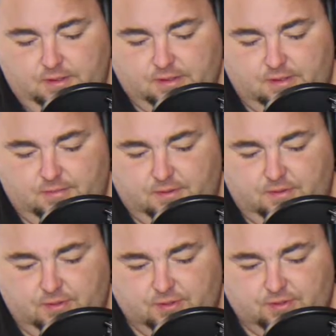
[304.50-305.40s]
So I'm not
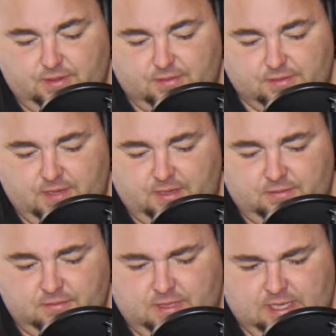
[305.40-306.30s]
quite sure what that was
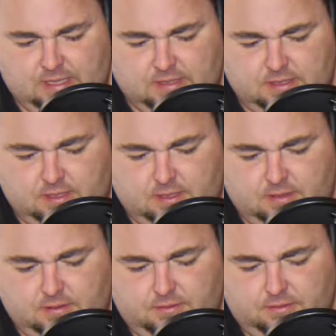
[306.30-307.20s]
about. And
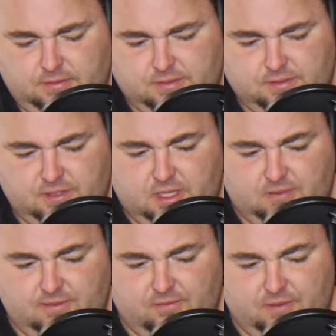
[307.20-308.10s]
some of the
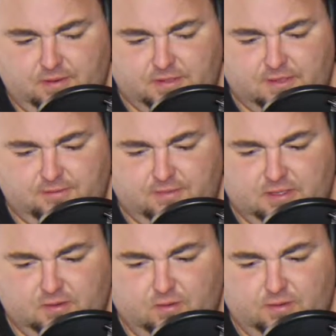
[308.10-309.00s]
Alabama players have
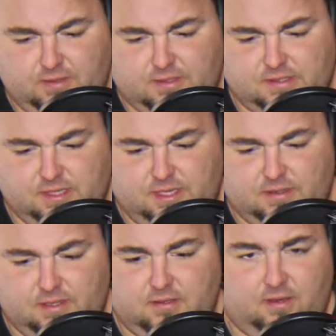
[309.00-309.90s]
been quoted as
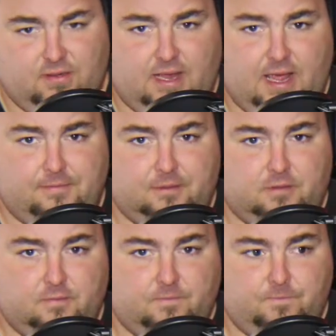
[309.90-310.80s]
saying that nothing happened.
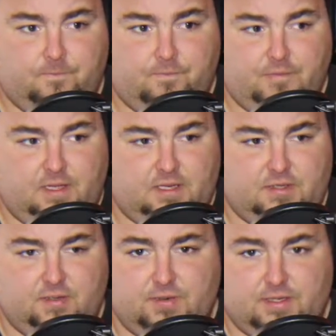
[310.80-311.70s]
He
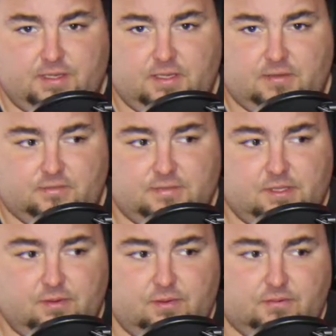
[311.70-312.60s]
didn't do anything.
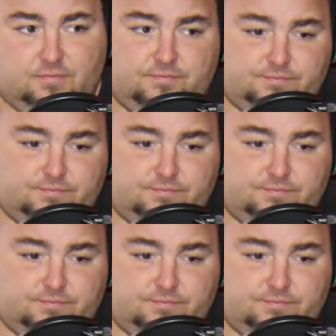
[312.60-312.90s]
So